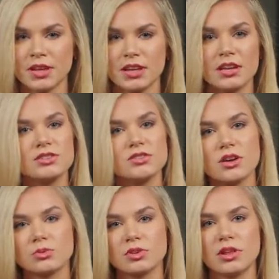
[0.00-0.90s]
Getting
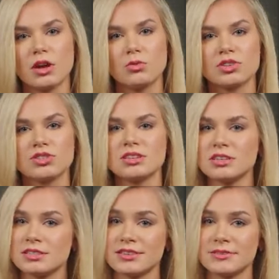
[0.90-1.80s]
started with CloudWatch is
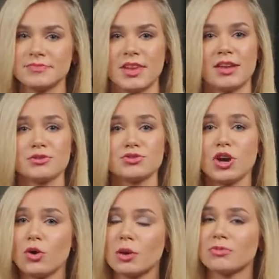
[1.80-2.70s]
easy, and there's
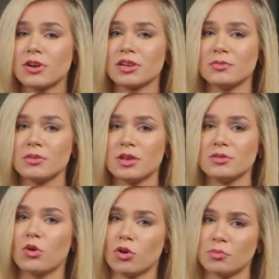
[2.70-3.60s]
no upfront
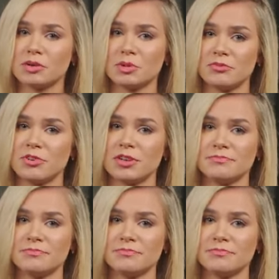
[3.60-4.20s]
commitment or minimum fee.